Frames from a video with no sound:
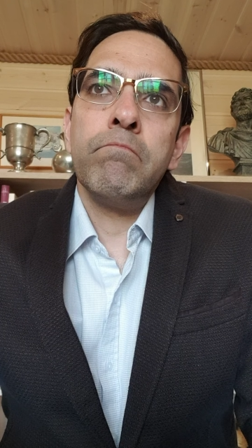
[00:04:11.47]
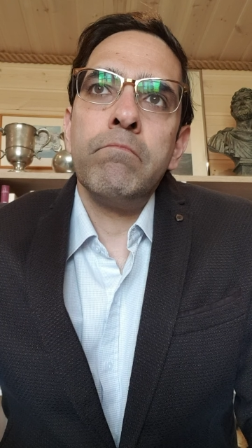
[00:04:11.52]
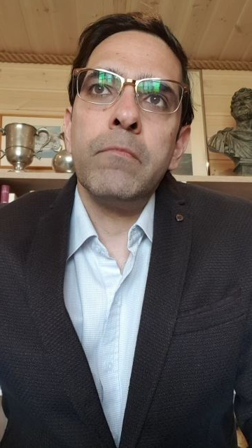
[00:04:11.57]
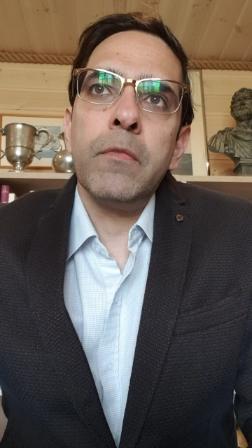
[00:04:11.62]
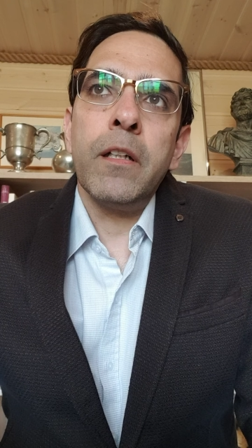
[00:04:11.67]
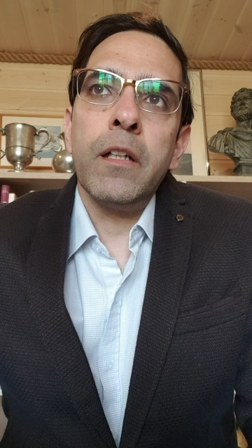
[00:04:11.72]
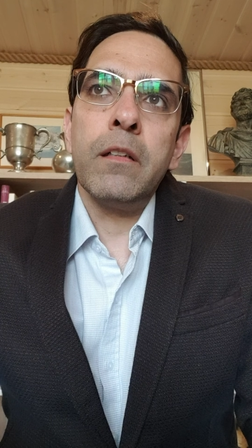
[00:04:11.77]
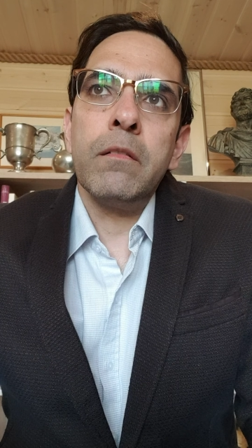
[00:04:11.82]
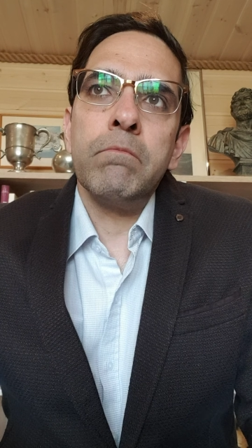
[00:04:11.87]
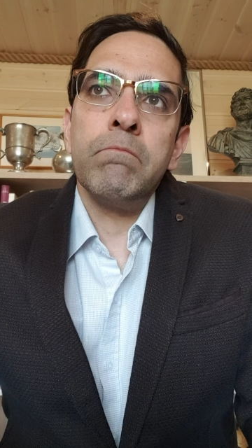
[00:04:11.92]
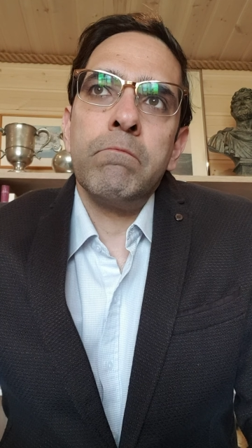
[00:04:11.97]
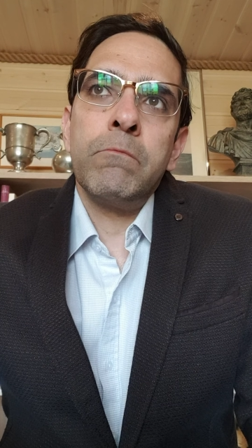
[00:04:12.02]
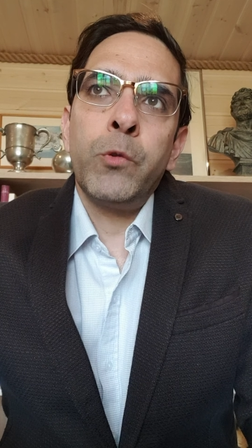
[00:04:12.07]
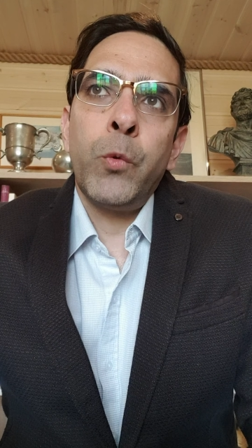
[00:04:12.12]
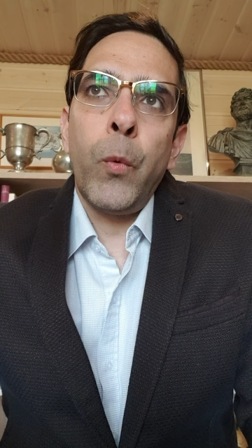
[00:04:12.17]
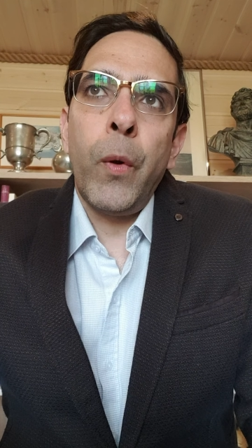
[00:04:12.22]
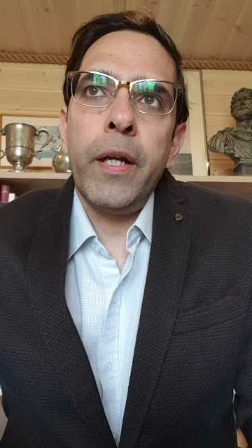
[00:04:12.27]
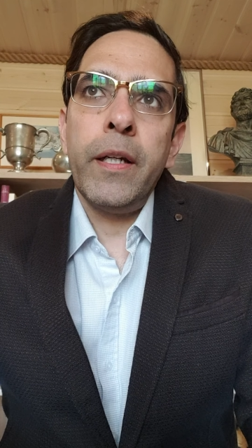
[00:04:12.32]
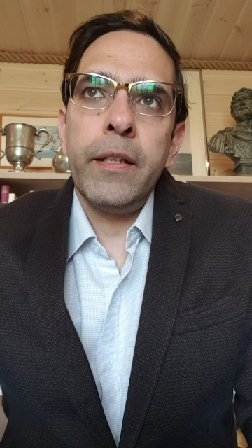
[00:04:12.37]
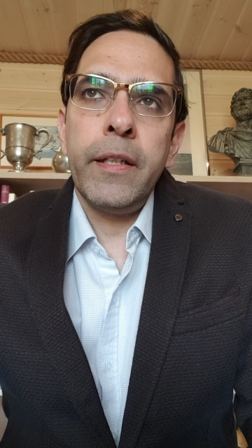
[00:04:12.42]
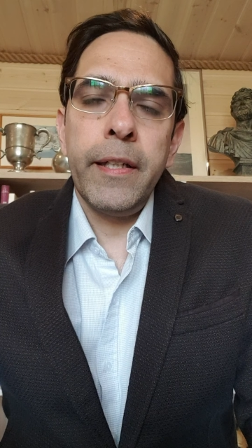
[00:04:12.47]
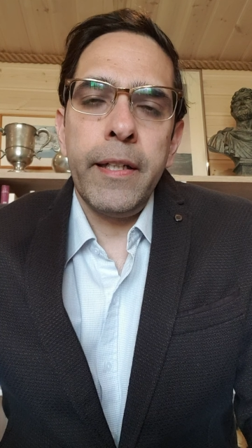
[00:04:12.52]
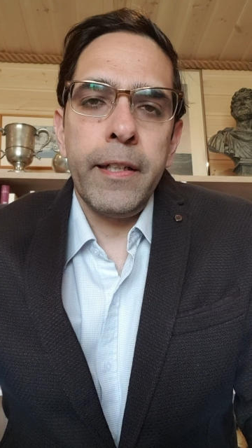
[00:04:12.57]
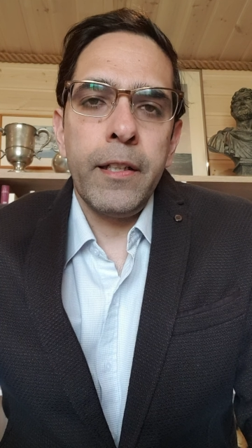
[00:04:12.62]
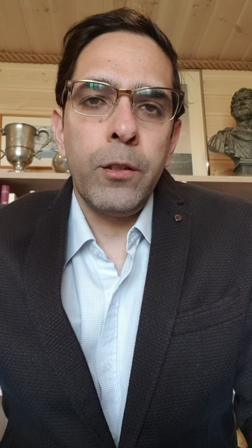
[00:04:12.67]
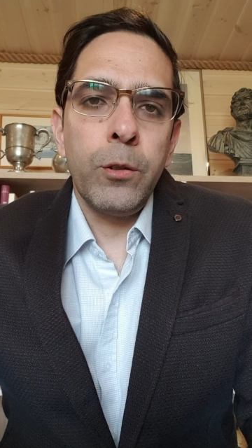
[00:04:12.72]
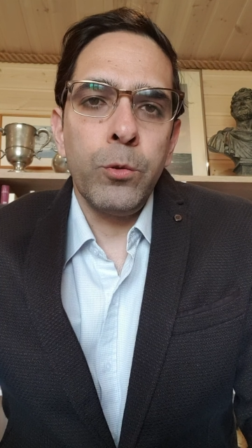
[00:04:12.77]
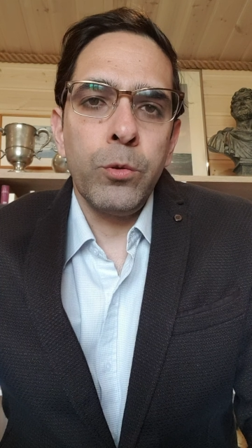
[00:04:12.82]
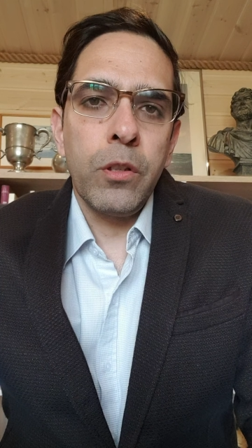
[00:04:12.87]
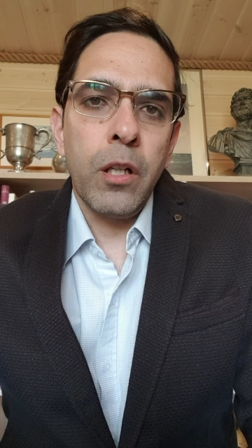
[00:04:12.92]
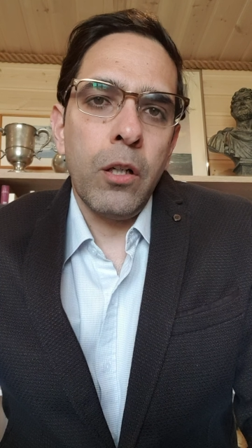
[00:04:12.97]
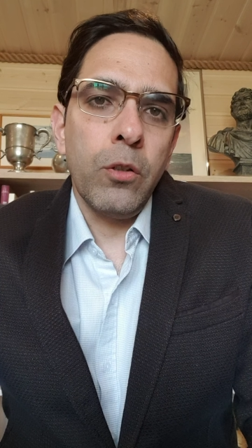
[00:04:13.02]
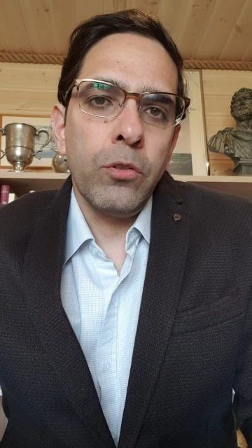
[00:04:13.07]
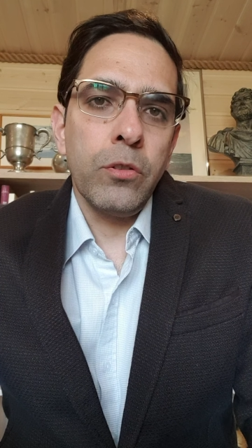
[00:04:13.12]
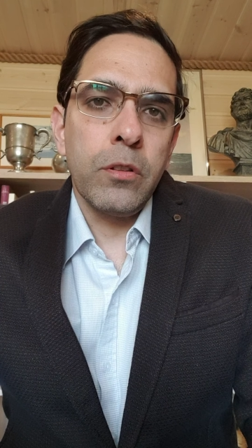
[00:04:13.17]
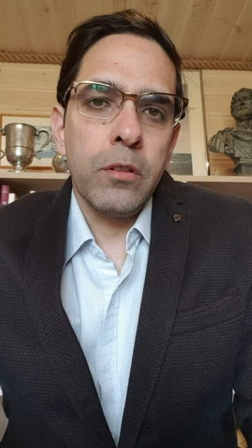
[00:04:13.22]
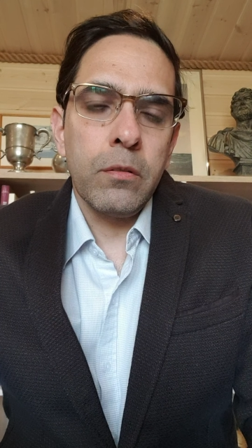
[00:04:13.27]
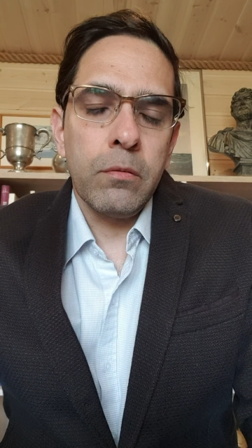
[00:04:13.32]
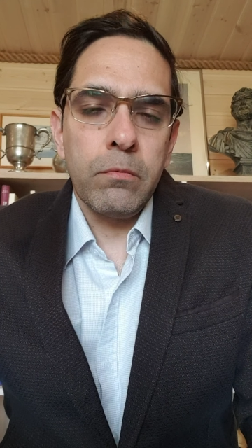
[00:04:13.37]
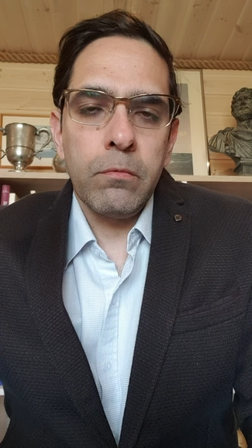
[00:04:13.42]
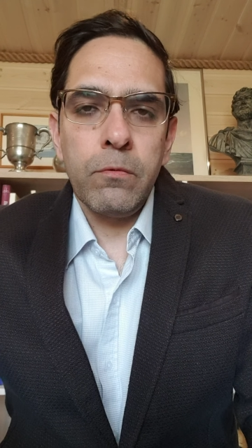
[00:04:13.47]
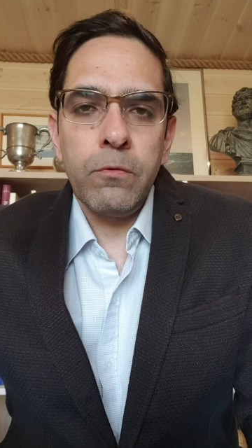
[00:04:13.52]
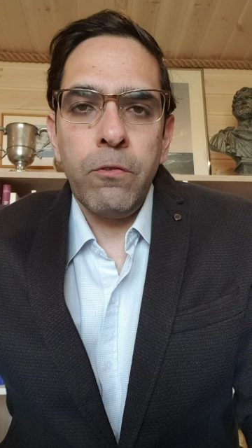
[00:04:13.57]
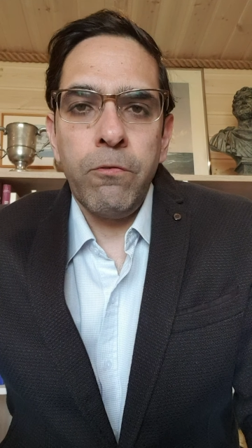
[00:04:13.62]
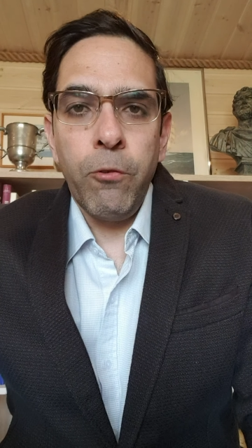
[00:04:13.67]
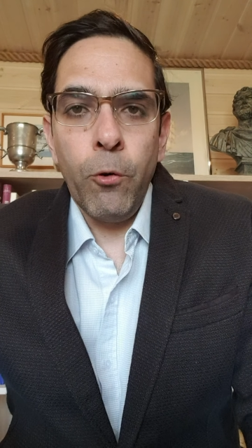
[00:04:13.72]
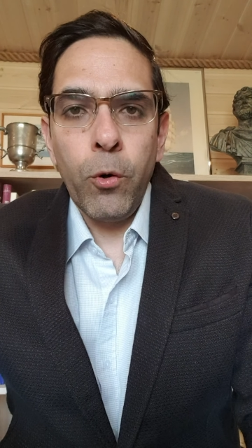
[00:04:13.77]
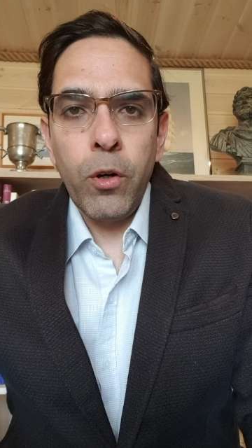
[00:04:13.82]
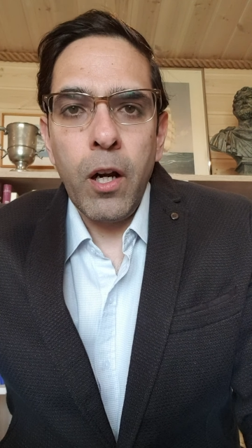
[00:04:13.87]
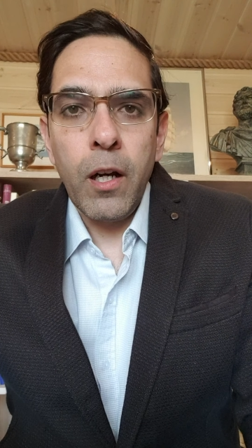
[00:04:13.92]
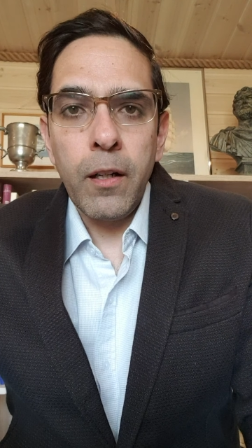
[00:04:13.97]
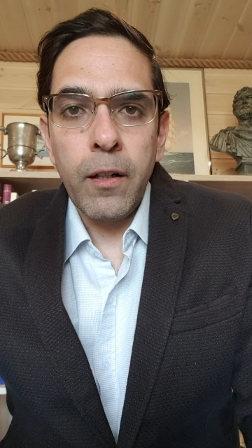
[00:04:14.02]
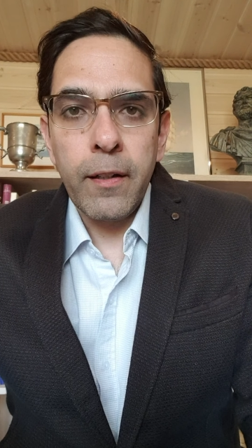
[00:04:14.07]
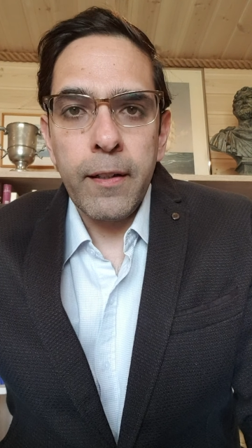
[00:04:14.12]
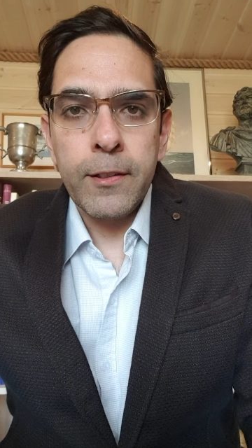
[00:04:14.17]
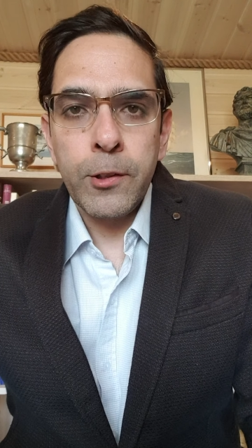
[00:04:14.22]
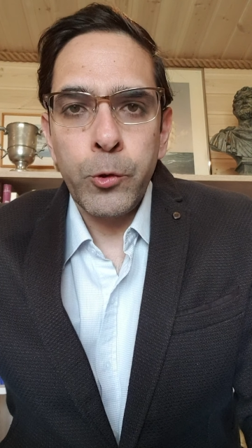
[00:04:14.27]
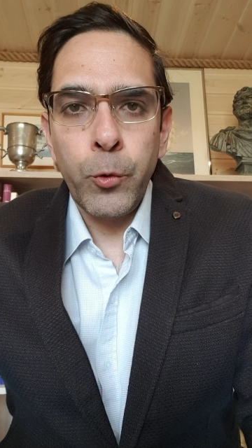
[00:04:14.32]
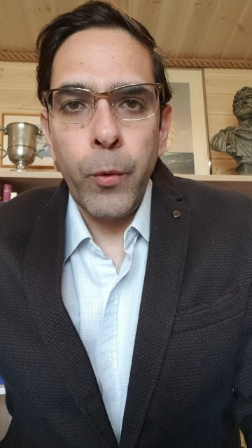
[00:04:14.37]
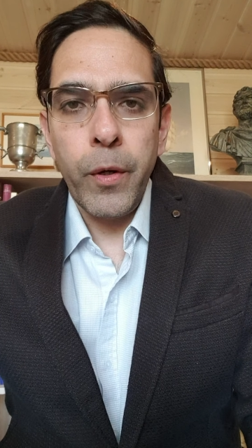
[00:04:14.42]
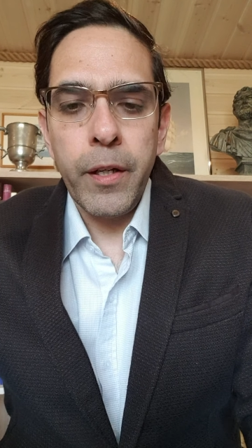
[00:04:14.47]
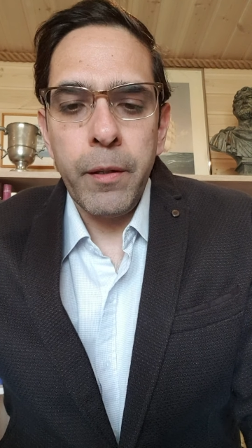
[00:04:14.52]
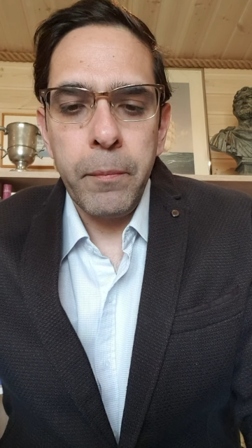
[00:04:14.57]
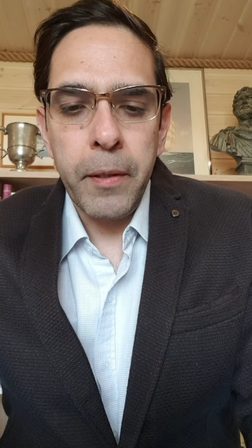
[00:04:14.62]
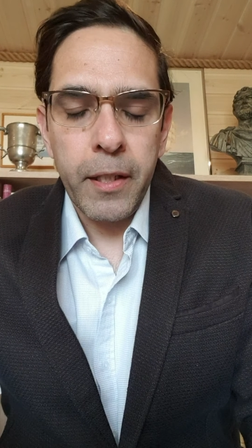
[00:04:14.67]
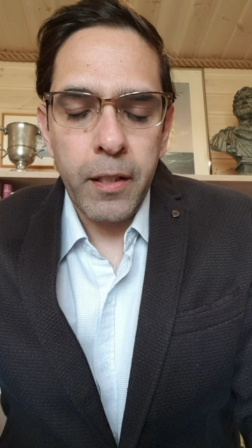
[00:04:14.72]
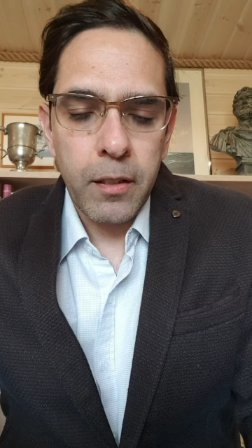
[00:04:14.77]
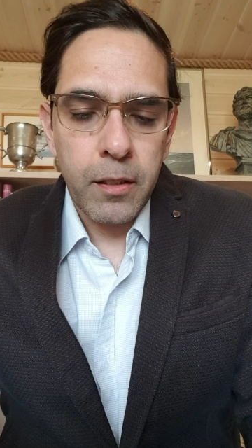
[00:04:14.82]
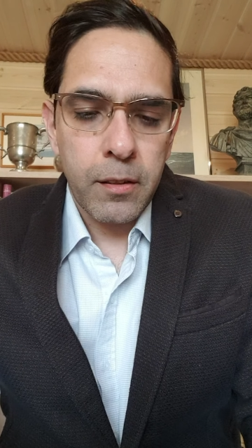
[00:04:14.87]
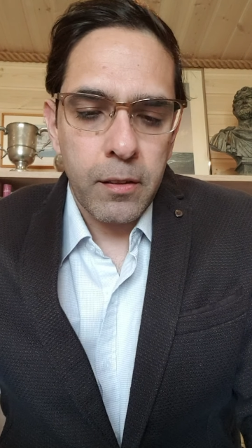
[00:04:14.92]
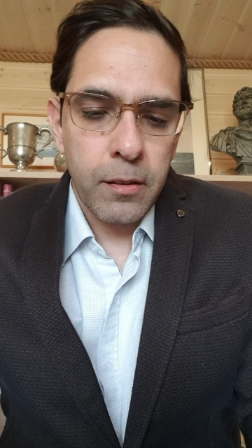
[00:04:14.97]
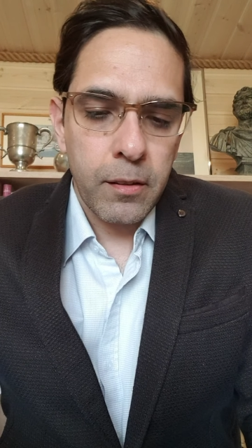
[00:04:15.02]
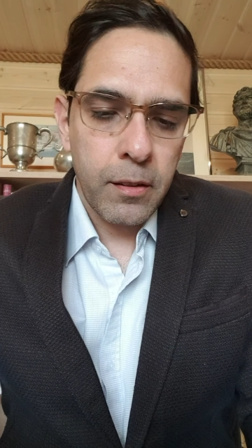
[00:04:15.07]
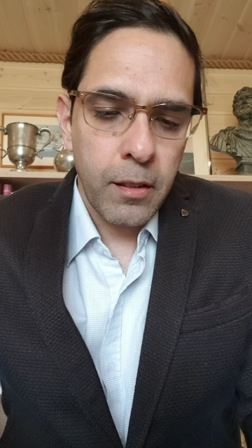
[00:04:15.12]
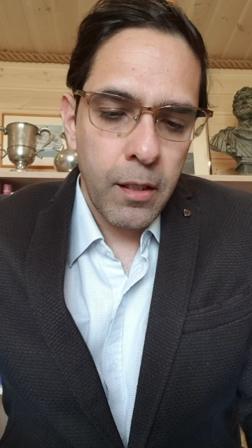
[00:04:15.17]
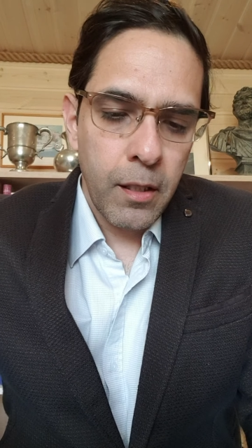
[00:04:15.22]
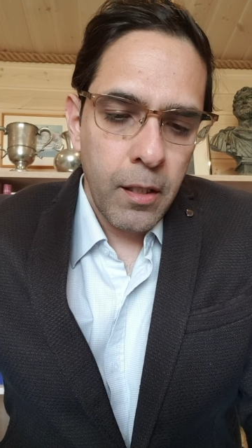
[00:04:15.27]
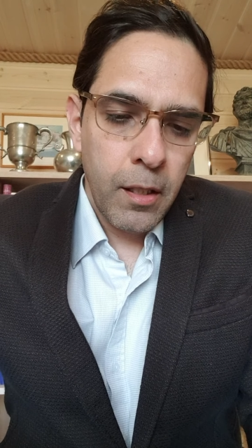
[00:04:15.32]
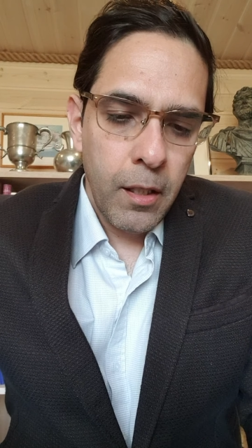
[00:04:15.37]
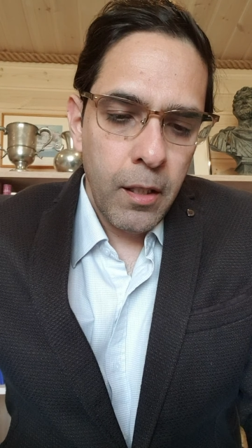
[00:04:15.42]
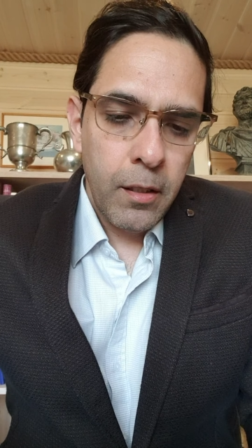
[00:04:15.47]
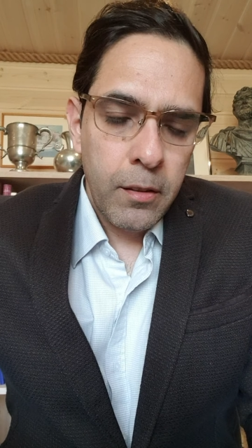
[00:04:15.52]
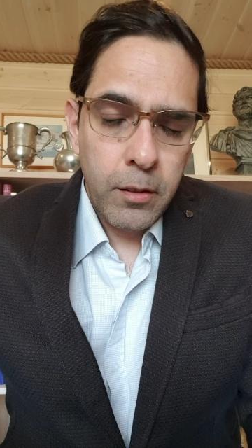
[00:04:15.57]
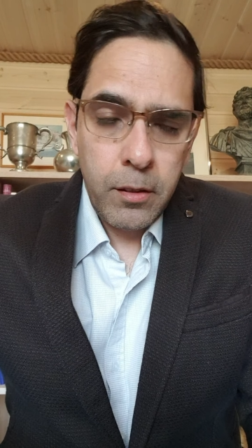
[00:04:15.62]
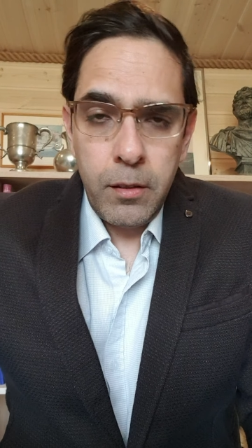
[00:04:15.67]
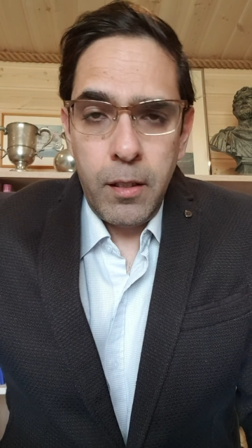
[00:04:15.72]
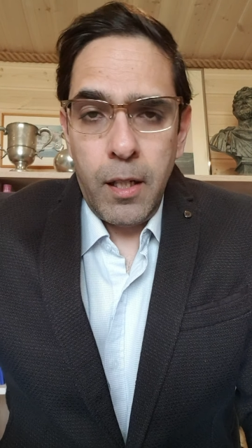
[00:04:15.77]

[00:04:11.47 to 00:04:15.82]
yeah, 22,400 square meters. So